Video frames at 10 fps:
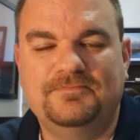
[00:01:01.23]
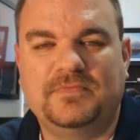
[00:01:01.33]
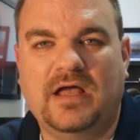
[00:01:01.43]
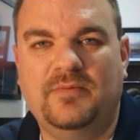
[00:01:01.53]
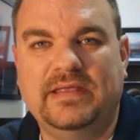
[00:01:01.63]

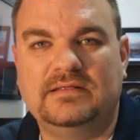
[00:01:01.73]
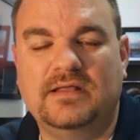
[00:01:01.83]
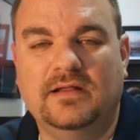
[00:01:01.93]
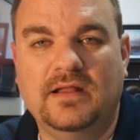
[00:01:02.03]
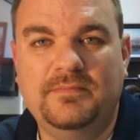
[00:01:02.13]
I'll be in
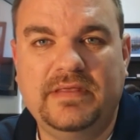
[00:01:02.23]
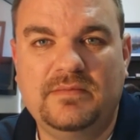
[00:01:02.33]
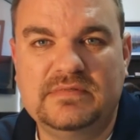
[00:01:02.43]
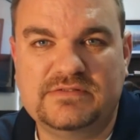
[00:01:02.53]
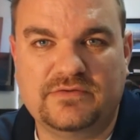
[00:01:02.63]
Columbia,
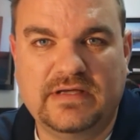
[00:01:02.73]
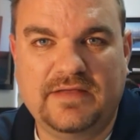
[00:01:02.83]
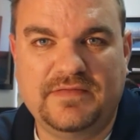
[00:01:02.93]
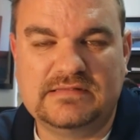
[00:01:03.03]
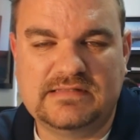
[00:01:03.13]
Missouri
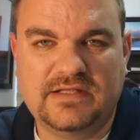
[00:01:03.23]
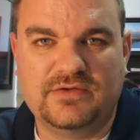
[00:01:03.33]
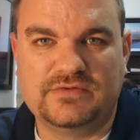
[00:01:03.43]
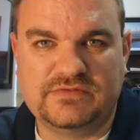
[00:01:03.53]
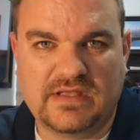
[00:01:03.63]
at the
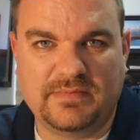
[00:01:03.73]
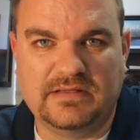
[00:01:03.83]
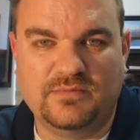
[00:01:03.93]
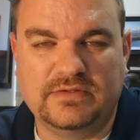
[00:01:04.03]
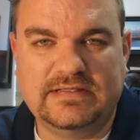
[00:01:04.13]
Senior Summit.
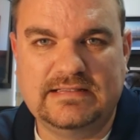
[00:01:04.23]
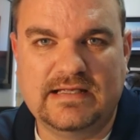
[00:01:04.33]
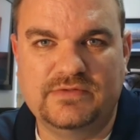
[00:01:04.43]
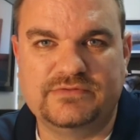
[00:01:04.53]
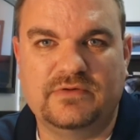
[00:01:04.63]

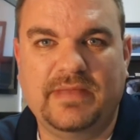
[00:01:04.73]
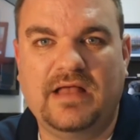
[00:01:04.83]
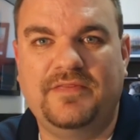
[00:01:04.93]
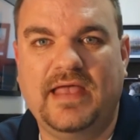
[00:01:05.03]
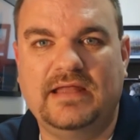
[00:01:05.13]
details are
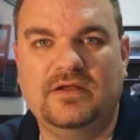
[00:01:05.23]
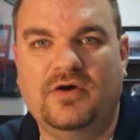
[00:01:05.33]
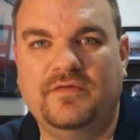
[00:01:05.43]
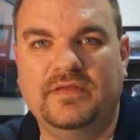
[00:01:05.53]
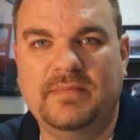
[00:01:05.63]
about that
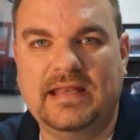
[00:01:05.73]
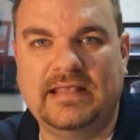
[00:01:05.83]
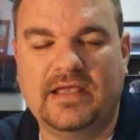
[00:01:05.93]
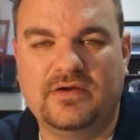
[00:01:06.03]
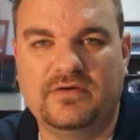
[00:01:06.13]
on the
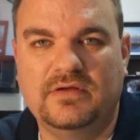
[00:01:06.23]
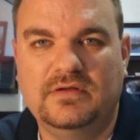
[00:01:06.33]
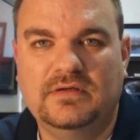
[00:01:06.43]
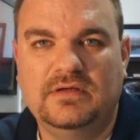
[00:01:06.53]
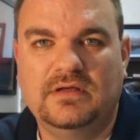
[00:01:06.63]
Medicare,
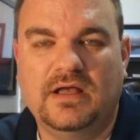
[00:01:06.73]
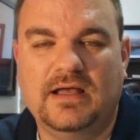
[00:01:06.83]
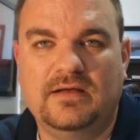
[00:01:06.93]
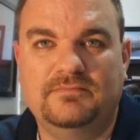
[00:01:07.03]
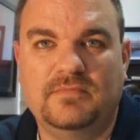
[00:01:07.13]

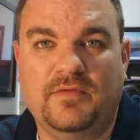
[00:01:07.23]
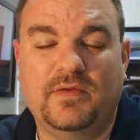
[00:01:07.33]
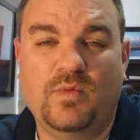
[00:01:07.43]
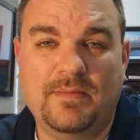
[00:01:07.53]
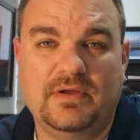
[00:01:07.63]
on the
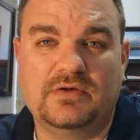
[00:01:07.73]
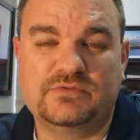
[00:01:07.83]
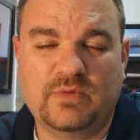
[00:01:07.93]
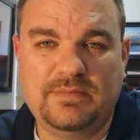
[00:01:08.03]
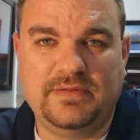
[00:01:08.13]
webinars
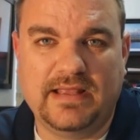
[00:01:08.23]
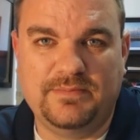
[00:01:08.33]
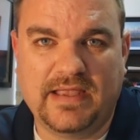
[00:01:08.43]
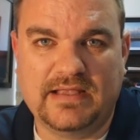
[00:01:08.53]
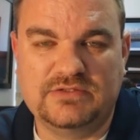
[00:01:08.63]
replay
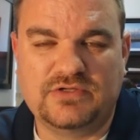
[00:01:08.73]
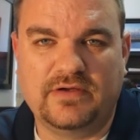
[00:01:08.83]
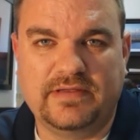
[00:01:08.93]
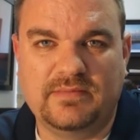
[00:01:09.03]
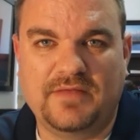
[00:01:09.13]
page,
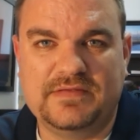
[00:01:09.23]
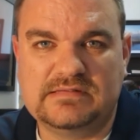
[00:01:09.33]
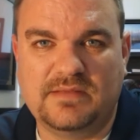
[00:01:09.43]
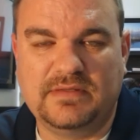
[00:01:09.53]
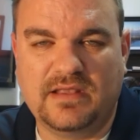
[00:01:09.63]
talking about the
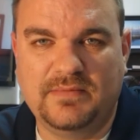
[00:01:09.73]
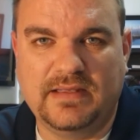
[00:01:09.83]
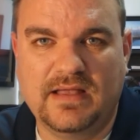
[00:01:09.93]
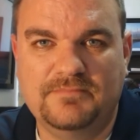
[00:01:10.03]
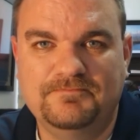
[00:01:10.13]
summit coming
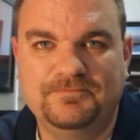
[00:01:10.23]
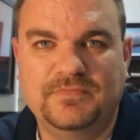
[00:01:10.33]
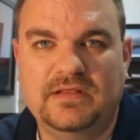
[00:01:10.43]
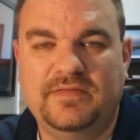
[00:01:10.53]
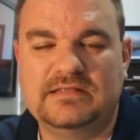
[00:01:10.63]
up.
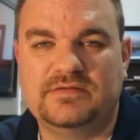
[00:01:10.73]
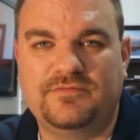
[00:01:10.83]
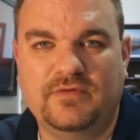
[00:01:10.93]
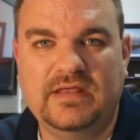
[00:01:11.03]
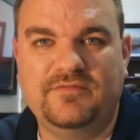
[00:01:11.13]
That's a
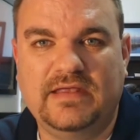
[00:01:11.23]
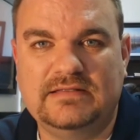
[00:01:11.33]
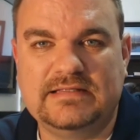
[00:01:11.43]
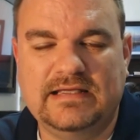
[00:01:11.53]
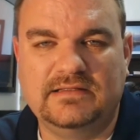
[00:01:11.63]
free
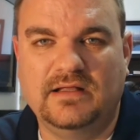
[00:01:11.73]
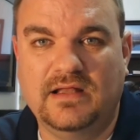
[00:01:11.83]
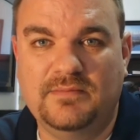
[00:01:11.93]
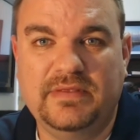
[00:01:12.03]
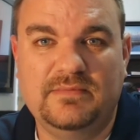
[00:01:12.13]
event in
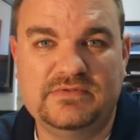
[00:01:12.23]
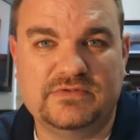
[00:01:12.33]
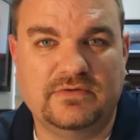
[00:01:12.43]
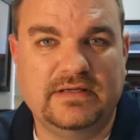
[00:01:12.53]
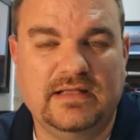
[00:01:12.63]
Columbia,
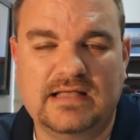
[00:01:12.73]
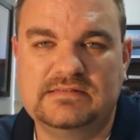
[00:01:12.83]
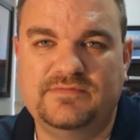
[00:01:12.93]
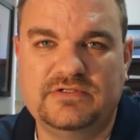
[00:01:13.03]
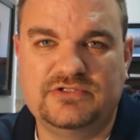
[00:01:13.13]
Missouri.
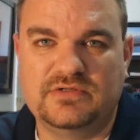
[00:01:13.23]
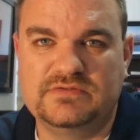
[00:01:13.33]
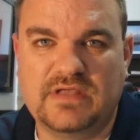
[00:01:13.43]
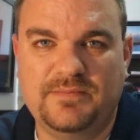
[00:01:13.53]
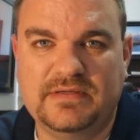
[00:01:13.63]
Lots of
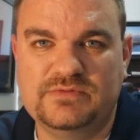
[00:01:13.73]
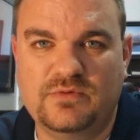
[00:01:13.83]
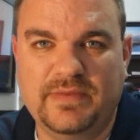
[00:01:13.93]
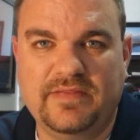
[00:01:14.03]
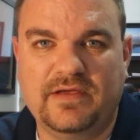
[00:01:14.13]
insurance companies
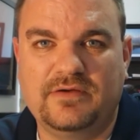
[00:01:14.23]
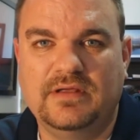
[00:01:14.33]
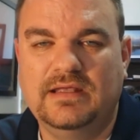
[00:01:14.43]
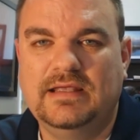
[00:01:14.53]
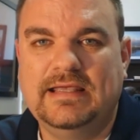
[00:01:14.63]
will be there,
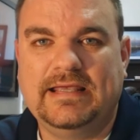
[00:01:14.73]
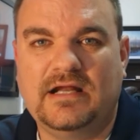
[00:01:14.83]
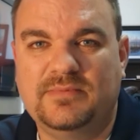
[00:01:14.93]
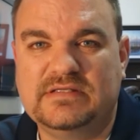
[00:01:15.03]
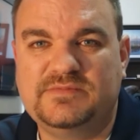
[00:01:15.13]
and
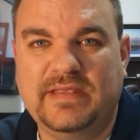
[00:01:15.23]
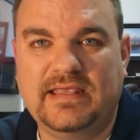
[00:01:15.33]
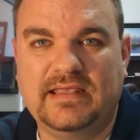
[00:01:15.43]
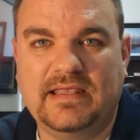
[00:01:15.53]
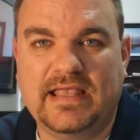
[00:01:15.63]
I'll be
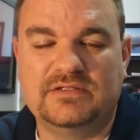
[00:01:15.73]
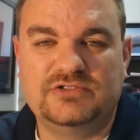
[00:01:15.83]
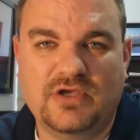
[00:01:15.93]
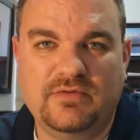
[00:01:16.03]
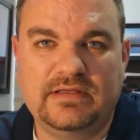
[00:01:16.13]
speaking and
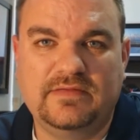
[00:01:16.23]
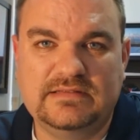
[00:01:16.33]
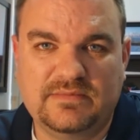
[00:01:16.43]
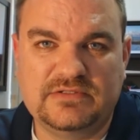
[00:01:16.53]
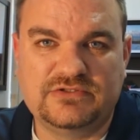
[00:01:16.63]
showing the
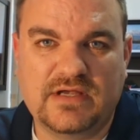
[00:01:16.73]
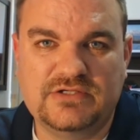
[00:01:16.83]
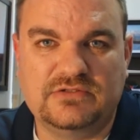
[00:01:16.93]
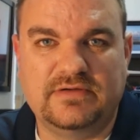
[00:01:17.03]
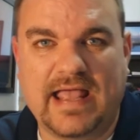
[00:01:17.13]

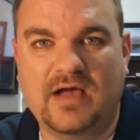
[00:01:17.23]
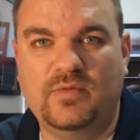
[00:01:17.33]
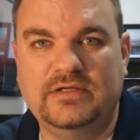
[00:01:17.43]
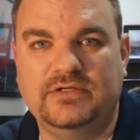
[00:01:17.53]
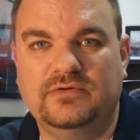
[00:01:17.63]
demonstration on how
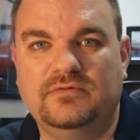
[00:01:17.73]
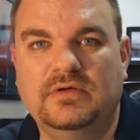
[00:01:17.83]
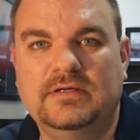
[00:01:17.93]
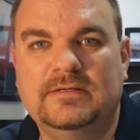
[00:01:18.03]
we do